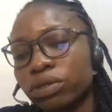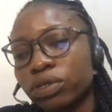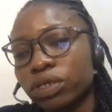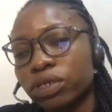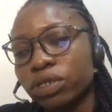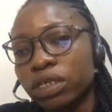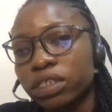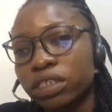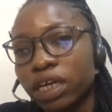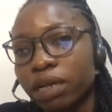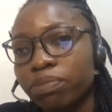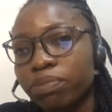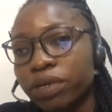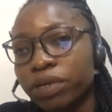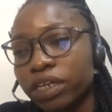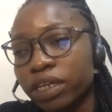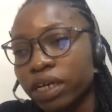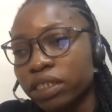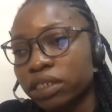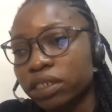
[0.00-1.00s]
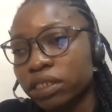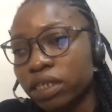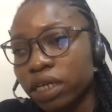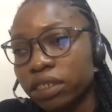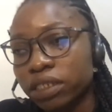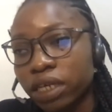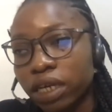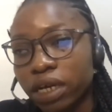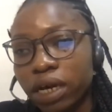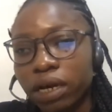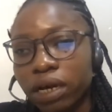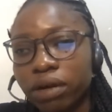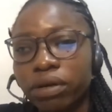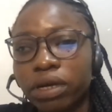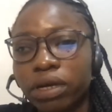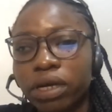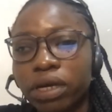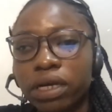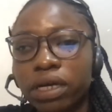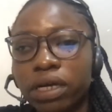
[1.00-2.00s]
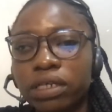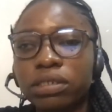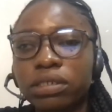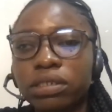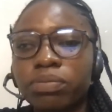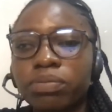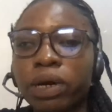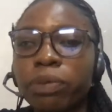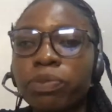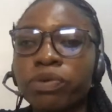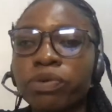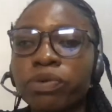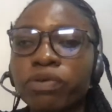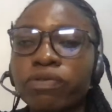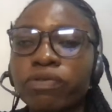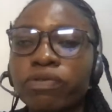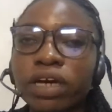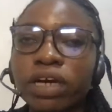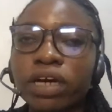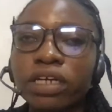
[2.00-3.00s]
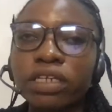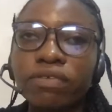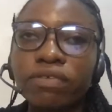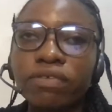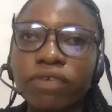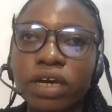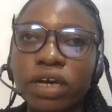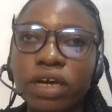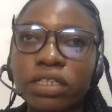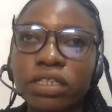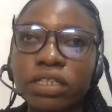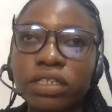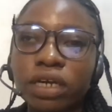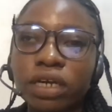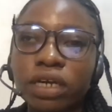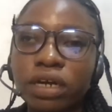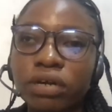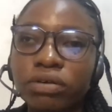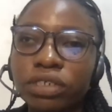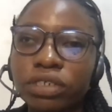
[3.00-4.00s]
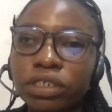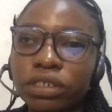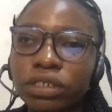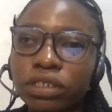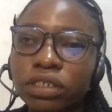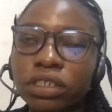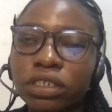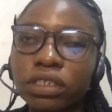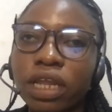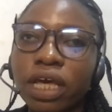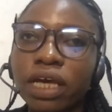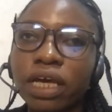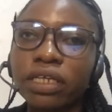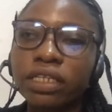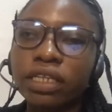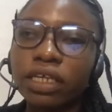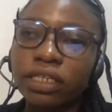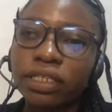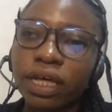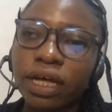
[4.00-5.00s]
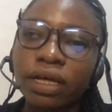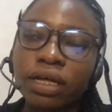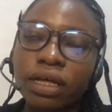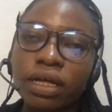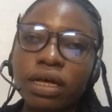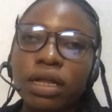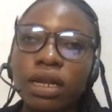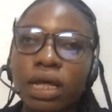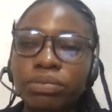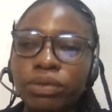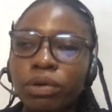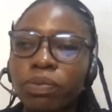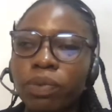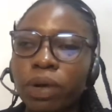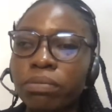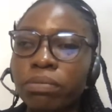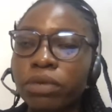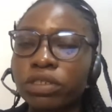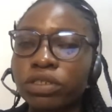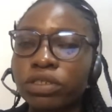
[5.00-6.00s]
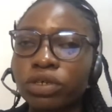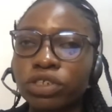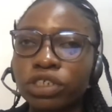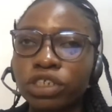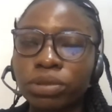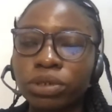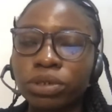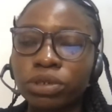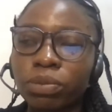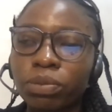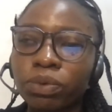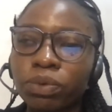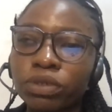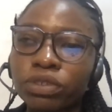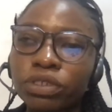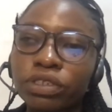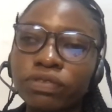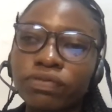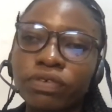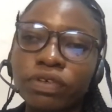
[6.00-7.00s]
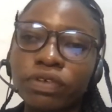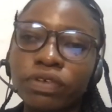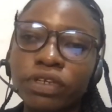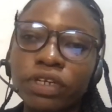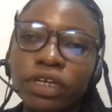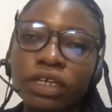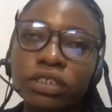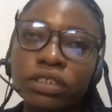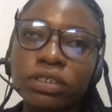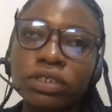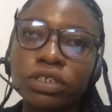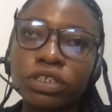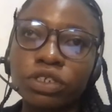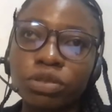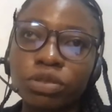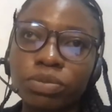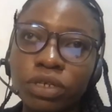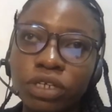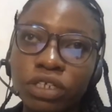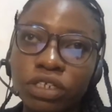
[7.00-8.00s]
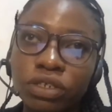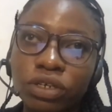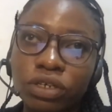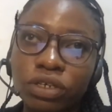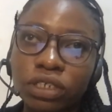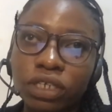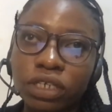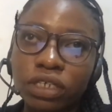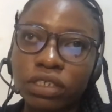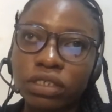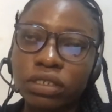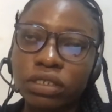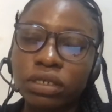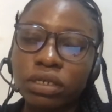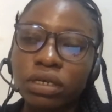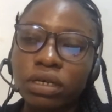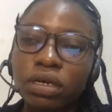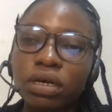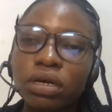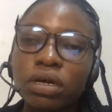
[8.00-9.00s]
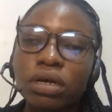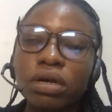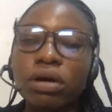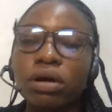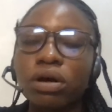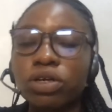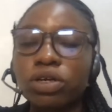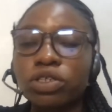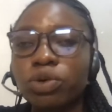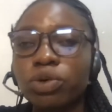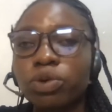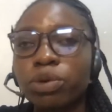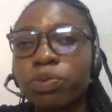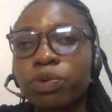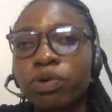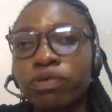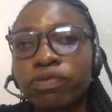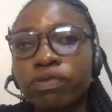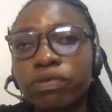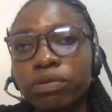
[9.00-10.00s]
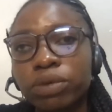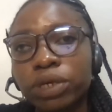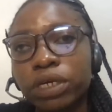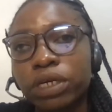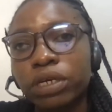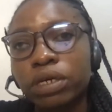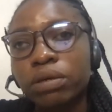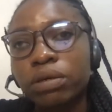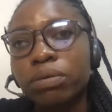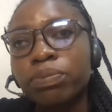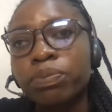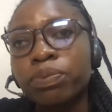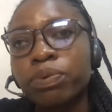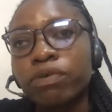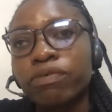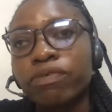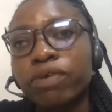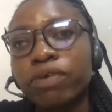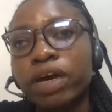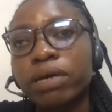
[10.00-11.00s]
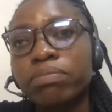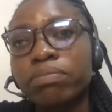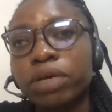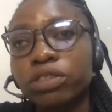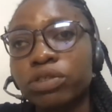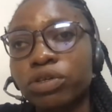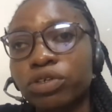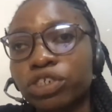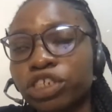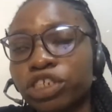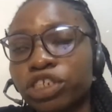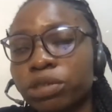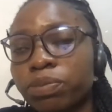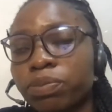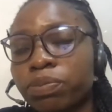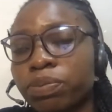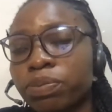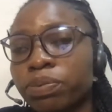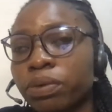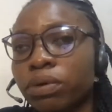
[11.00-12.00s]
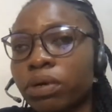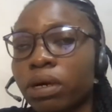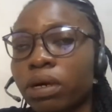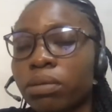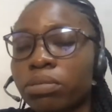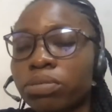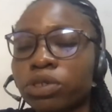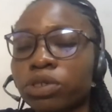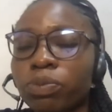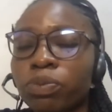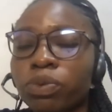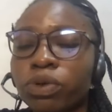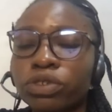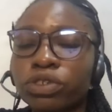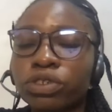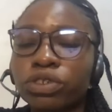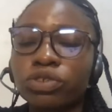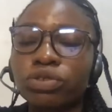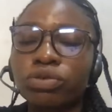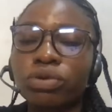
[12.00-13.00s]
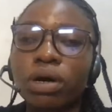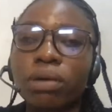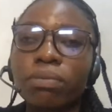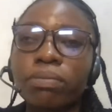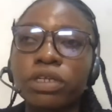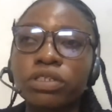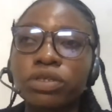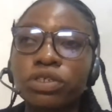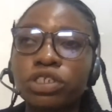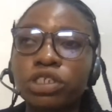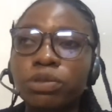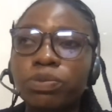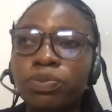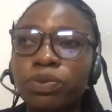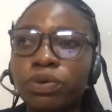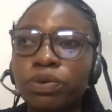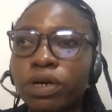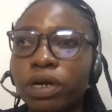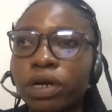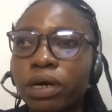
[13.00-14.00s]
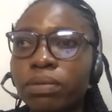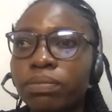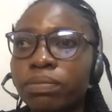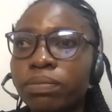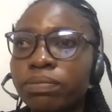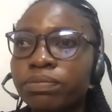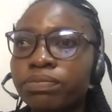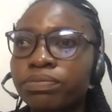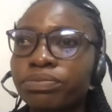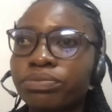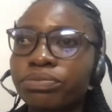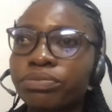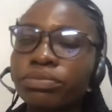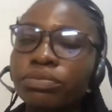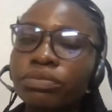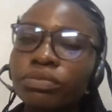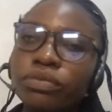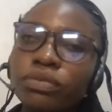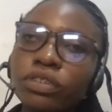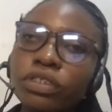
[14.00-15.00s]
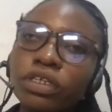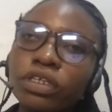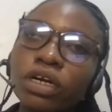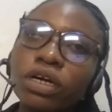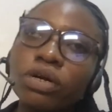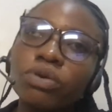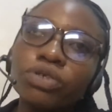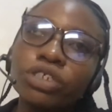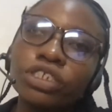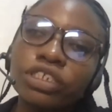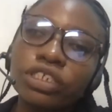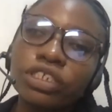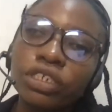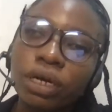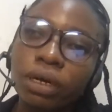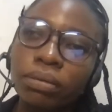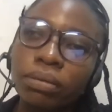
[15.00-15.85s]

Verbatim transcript: to kickstart beginners in their tech careers by providing vital resources like data, laptop, and mentorship support for their journey to be a success. Also, we provide mentorship support through our mentorship program, which